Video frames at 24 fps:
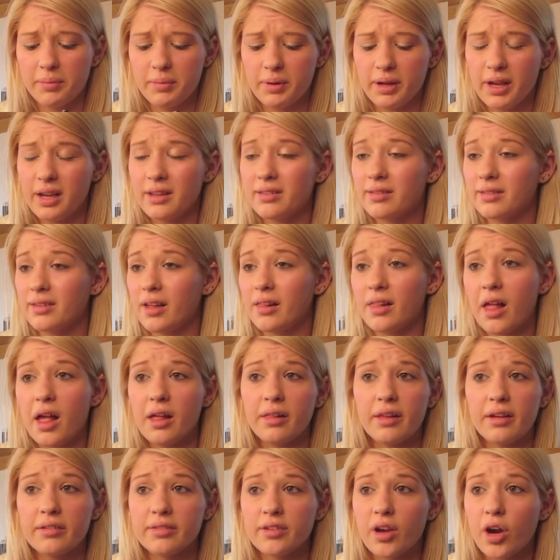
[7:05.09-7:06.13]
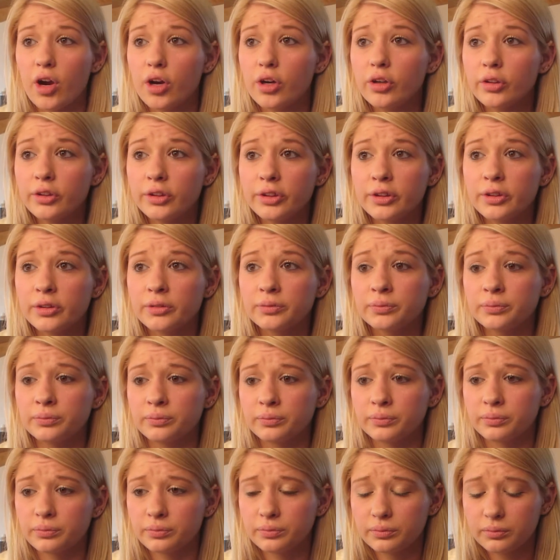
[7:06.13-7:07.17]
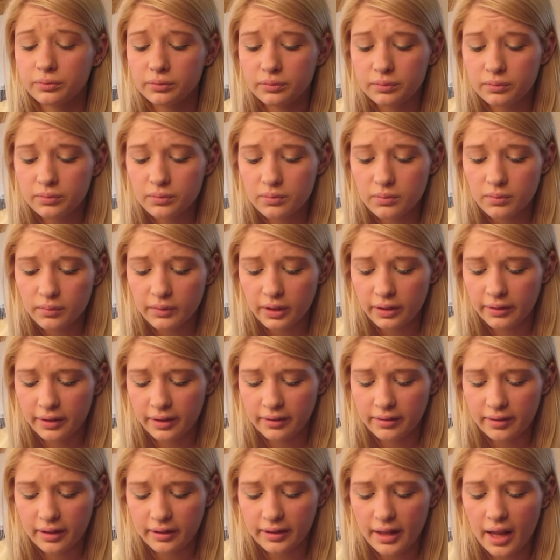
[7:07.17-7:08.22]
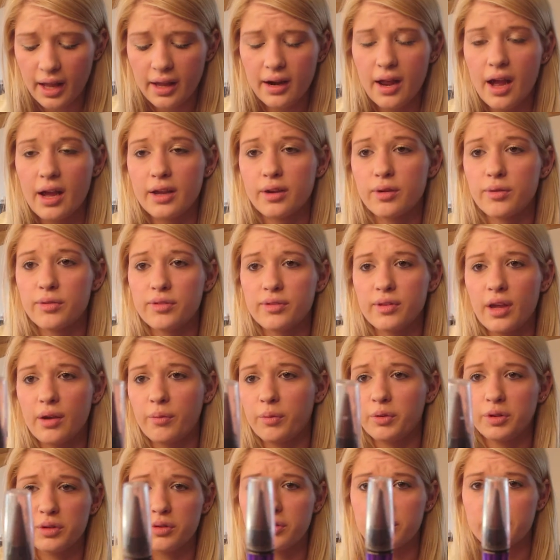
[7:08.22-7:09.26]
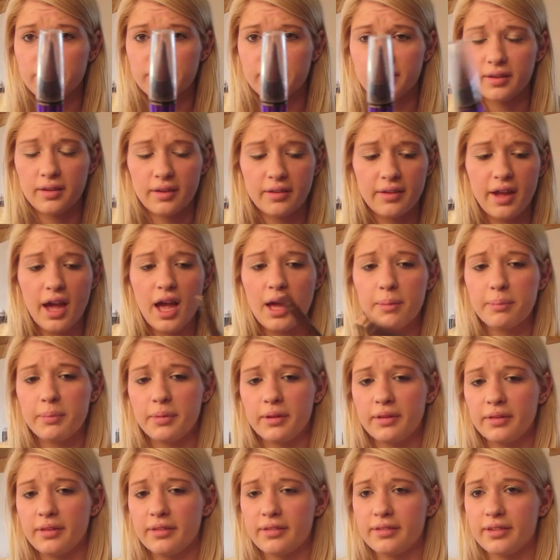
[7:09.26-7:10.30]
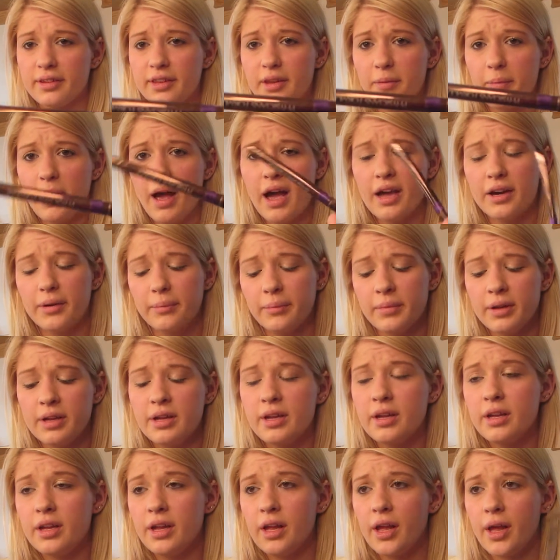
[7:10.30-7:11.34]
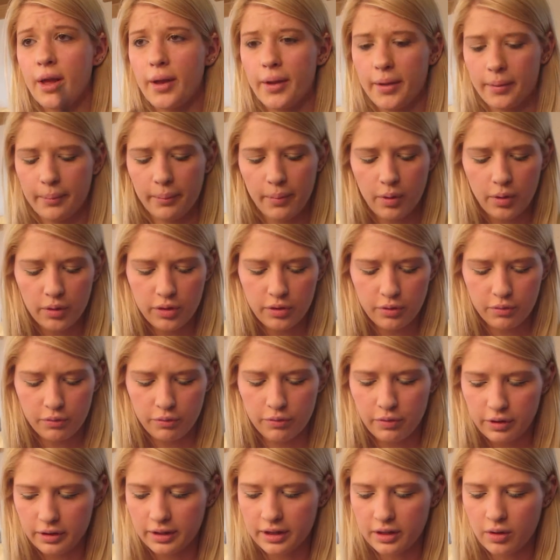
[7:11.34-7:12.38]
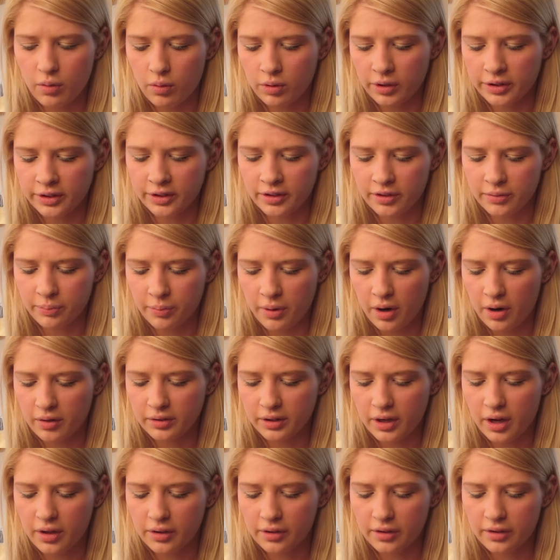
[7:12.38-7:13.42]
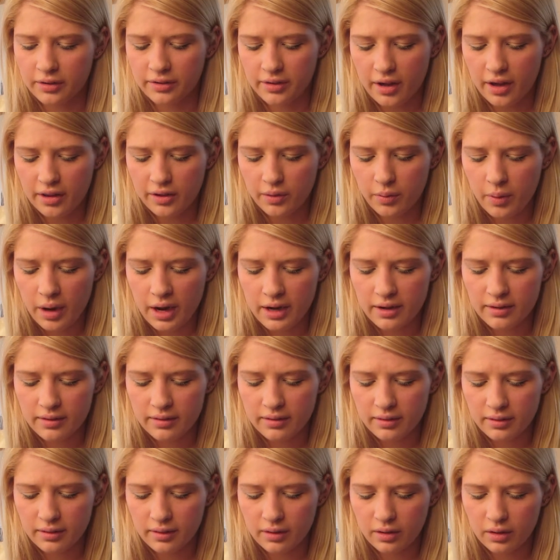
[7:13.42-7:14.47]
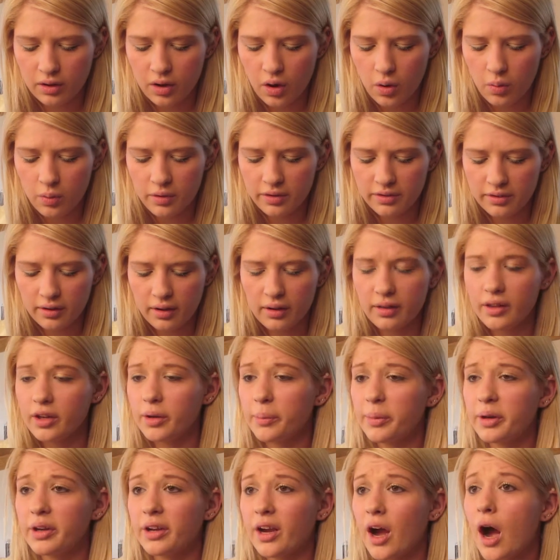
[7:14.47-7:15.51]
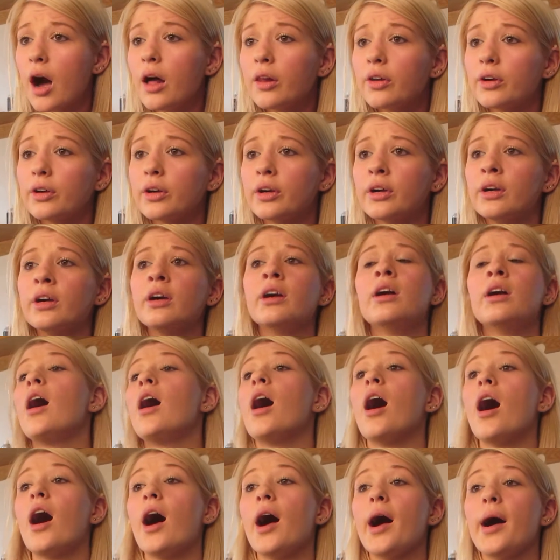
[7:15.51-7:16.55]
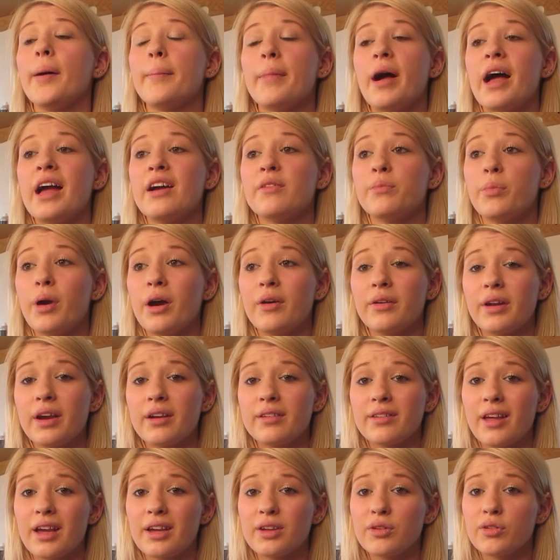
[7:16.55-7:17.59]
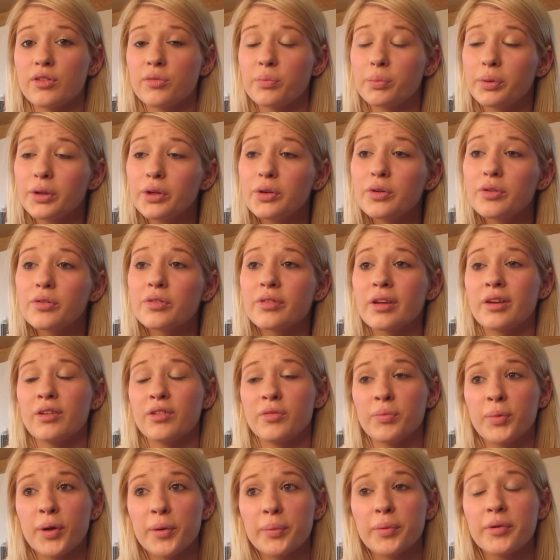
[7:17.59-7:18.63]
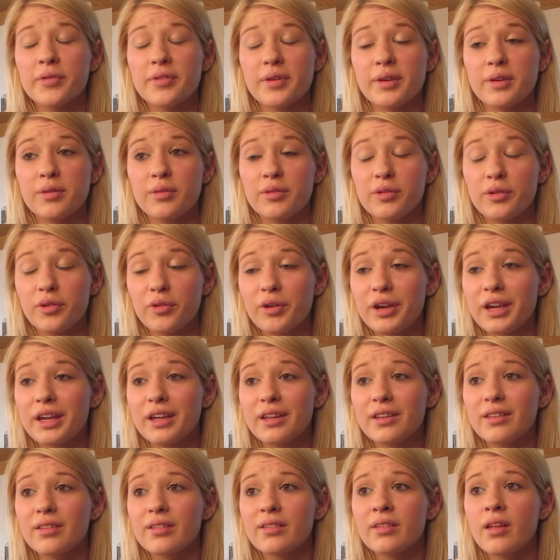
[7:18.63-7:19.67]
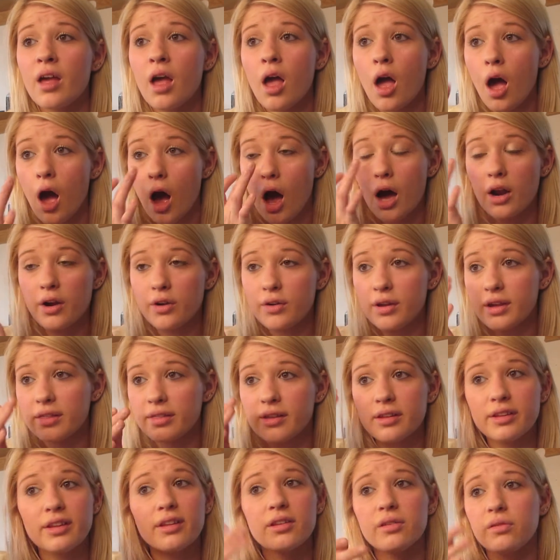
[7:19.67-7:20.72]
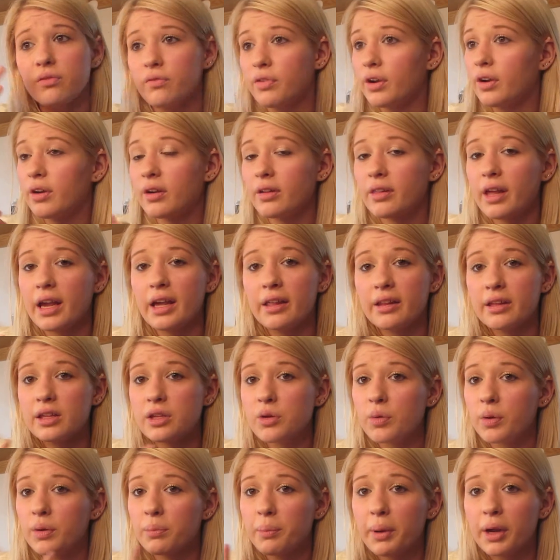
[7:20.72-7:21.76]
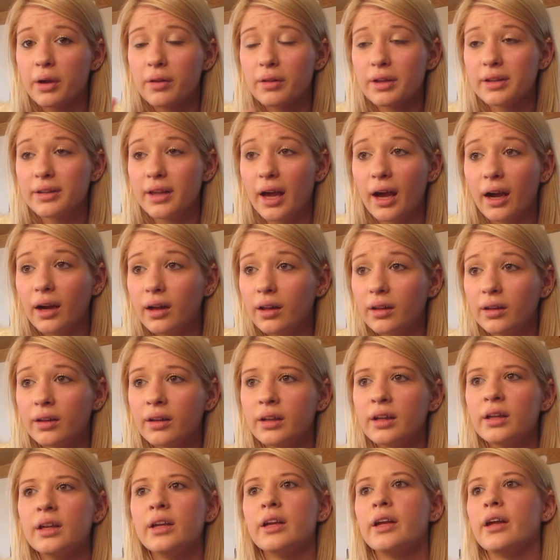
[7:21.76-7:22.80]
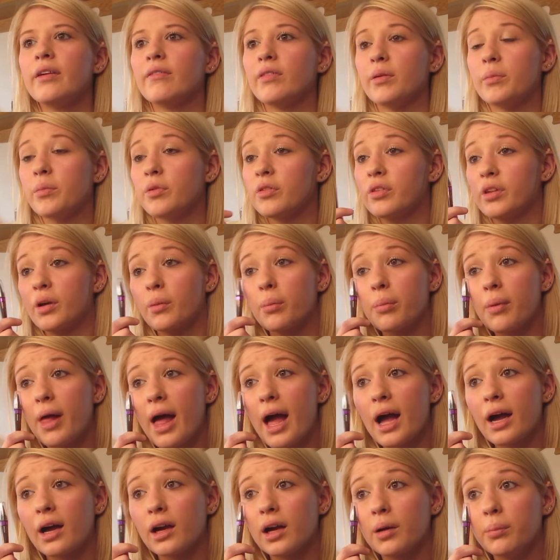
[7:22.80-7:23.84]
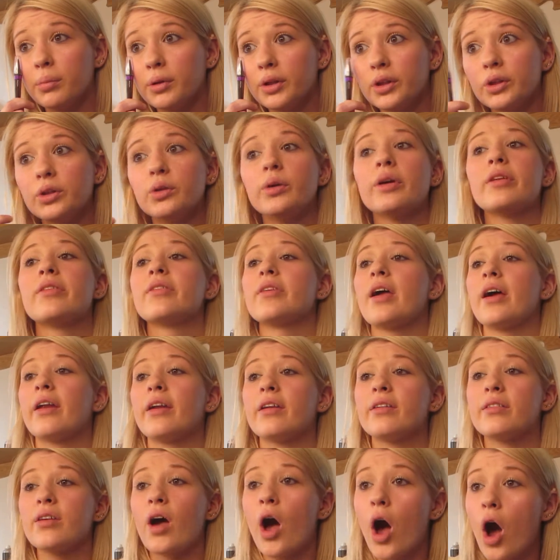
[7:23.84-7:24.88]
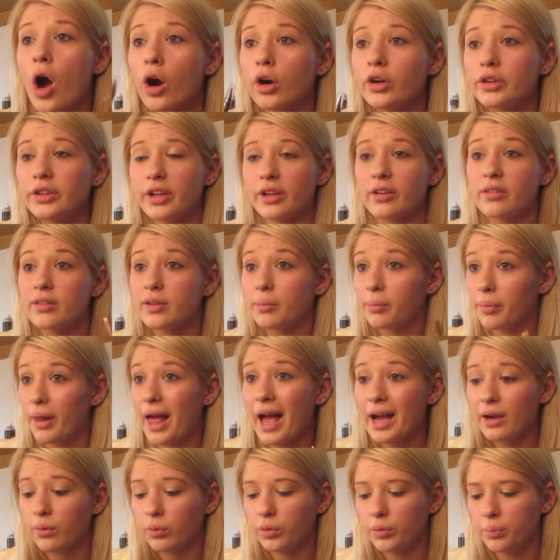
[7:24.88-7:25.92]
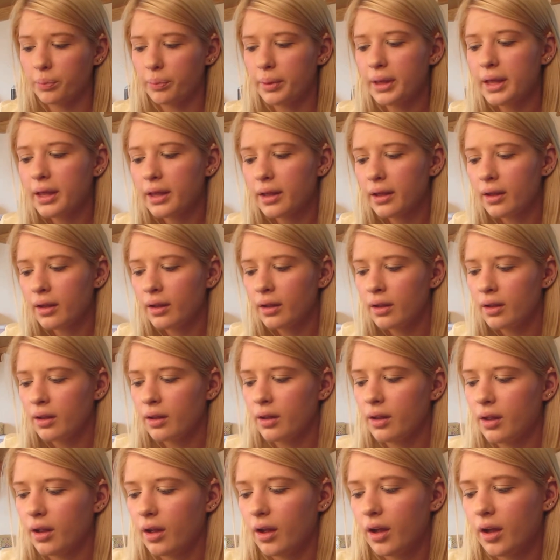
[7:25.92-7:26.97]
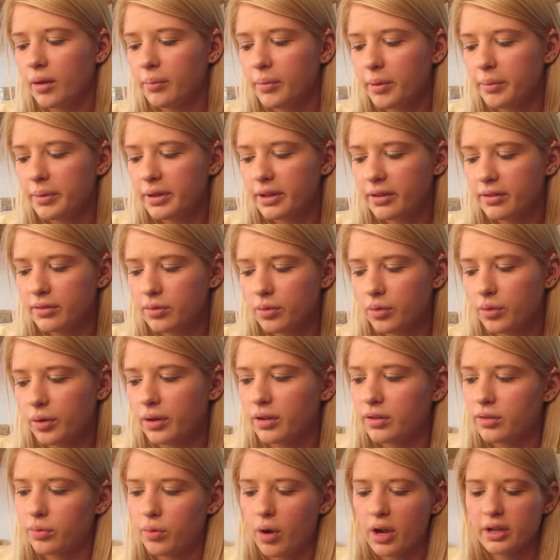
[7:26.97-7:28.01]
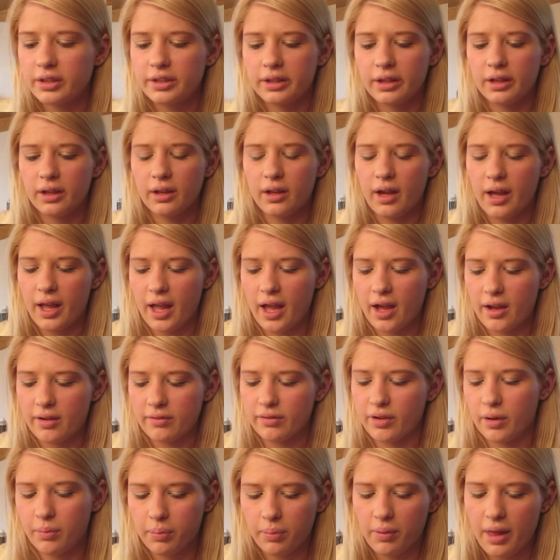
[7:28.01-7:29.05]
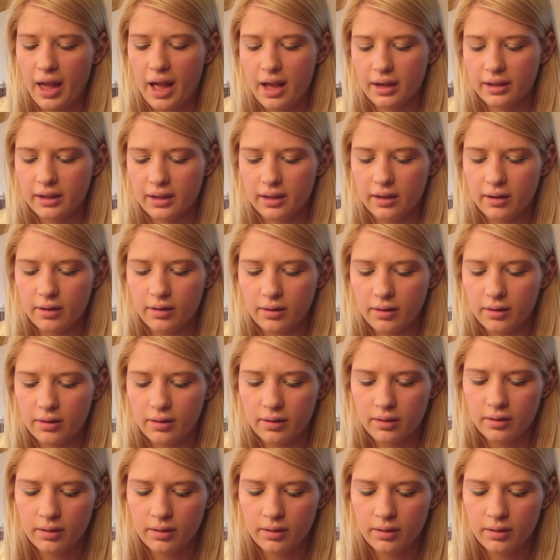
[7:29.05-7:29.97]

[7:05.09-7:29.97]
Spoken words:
It's a lot less harsh. Things like that. I would use this on the top, this on the bottom. Both really gorgeous brown colors. Otherwise, go with a little bit of color. I have brown eyes. I use blues. I use purples. I use greens. Underneath, just very lightly. You can barely tell if I'm using a black, a blue. It's not as harsh as the black would be. Let me just do a quick swatching. I have a black here.